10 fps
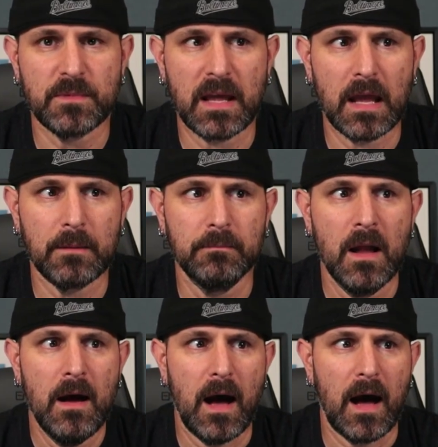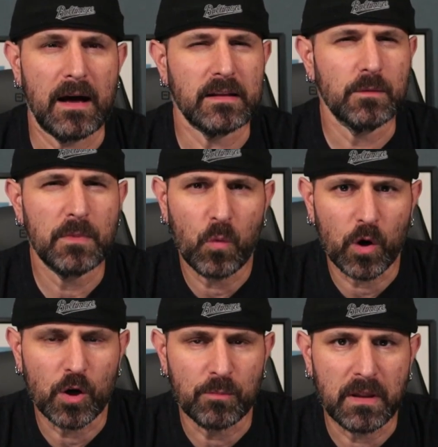game, a little bit of
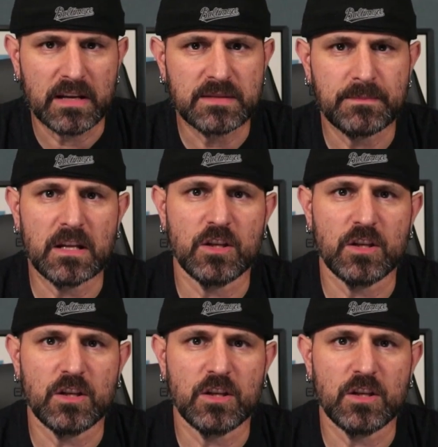worker placement.